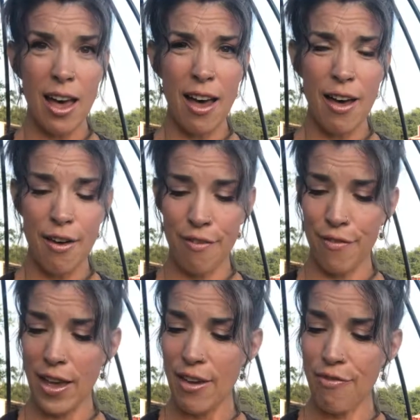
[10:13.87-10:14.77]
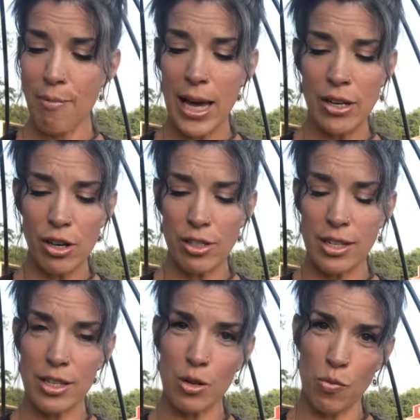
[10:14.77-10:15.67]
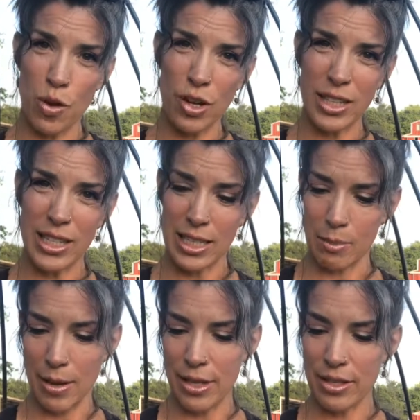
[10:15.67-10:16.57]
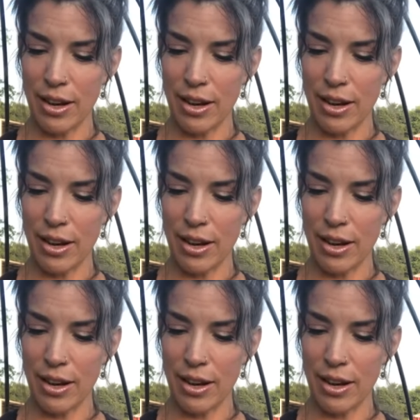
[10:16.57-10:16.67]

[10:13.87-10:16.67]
of if my dog doesn't walk 6 miles